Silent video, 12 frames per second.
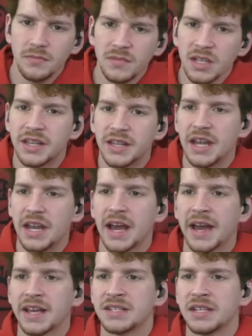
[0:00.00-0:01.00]
then Nate
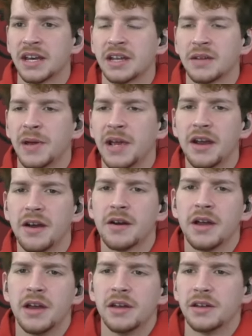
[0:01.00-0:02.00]
Heisey had a
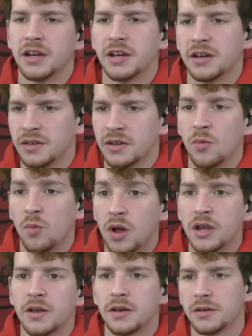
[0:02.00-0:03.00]
pair,
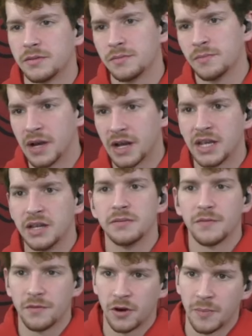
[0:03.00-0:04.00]
1 bucket
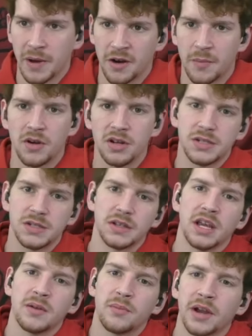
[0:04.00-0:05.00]
for a pair of points,
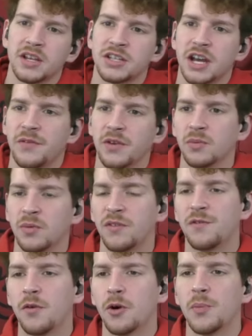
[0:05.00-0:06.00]
and Brandon Chatfield with
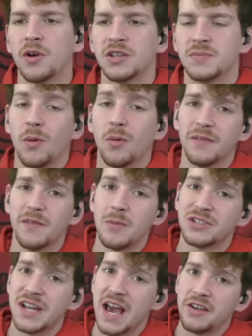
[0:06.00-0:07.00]
4 points, but one of them
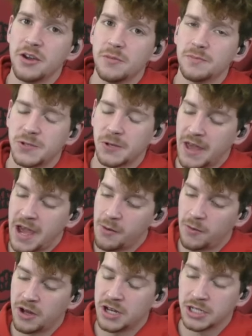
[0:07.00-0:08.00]
was an alley-oop, so that
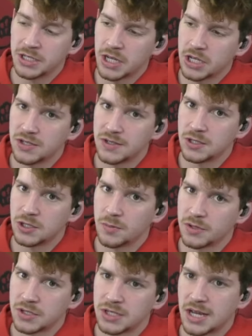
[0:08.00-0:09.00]
was
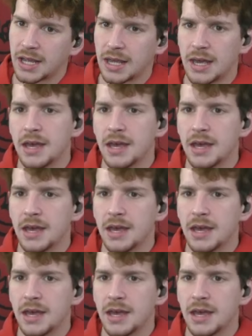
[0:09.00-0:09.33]
super sick.